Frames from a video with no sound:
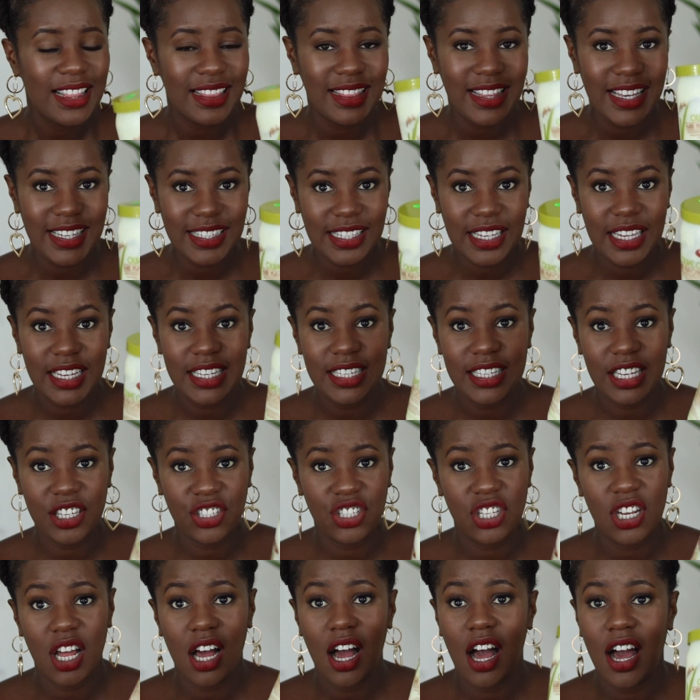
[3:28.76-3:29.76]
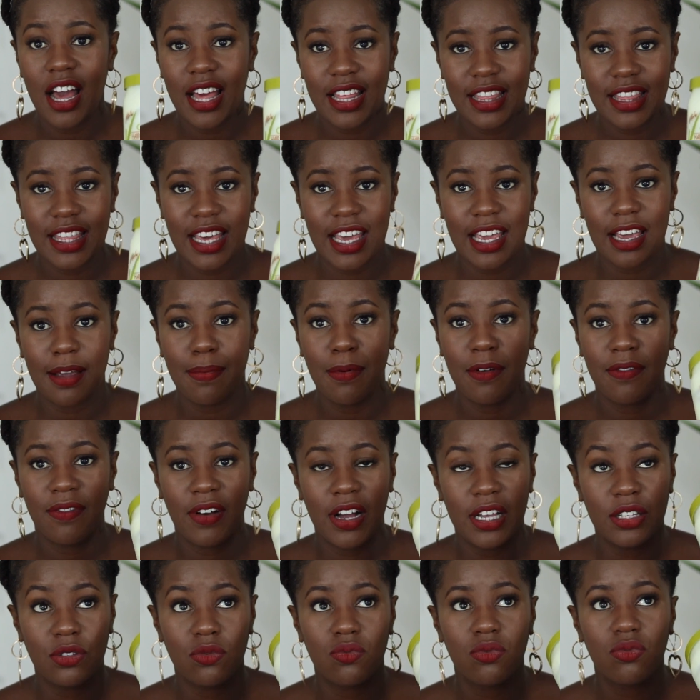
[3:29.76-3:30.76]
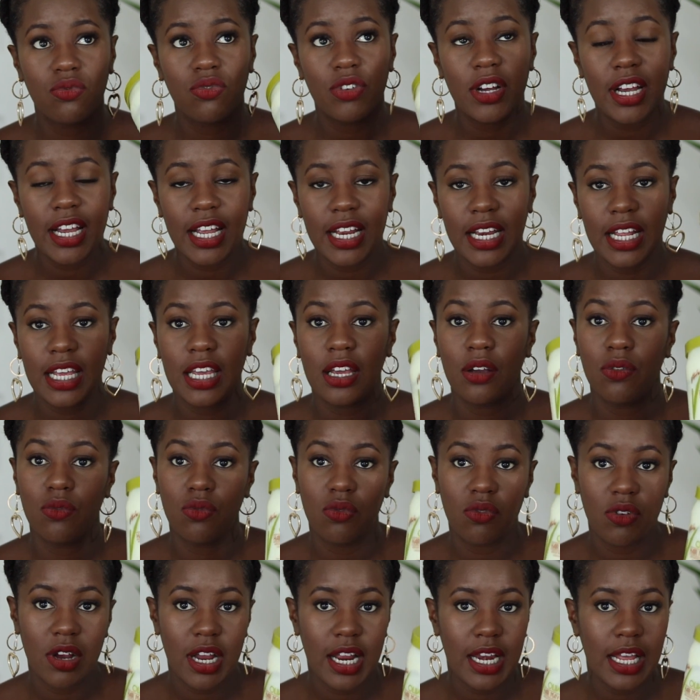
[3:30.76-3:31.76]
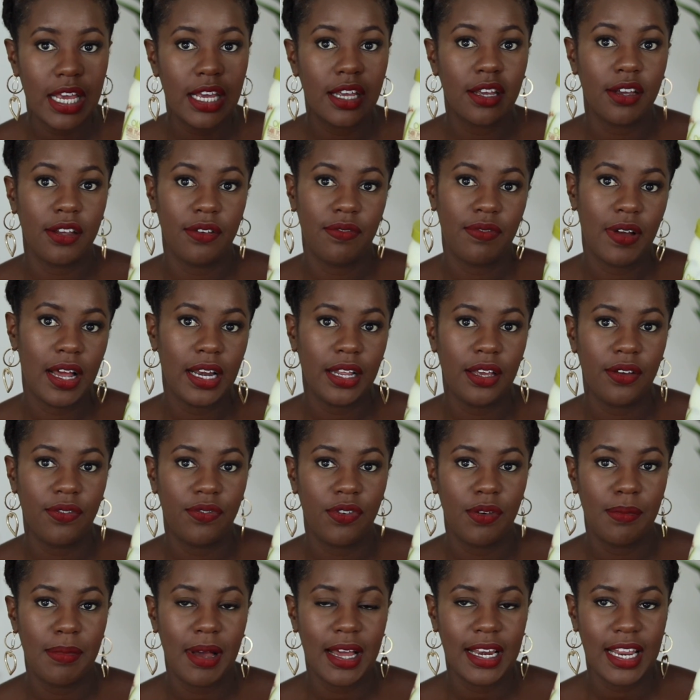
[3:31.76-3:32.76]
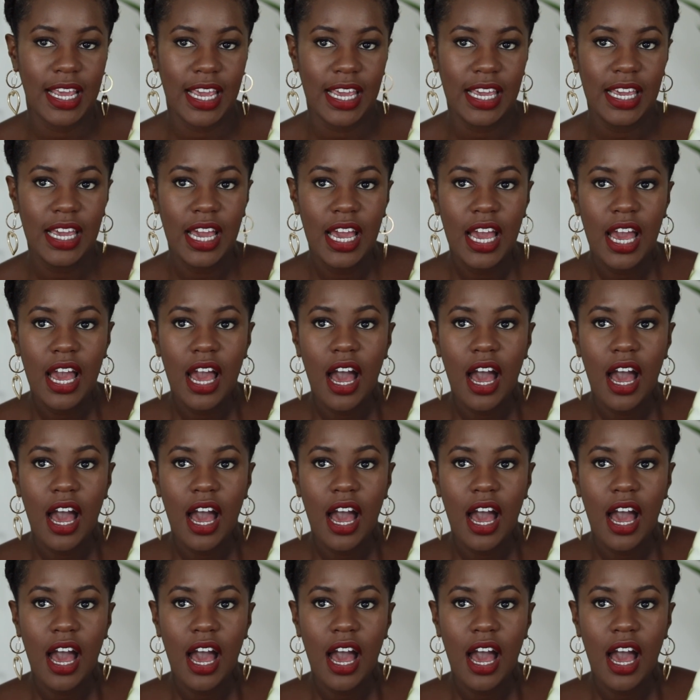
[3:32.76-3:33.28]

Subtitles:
This conditioner, I think, provides really good value for money.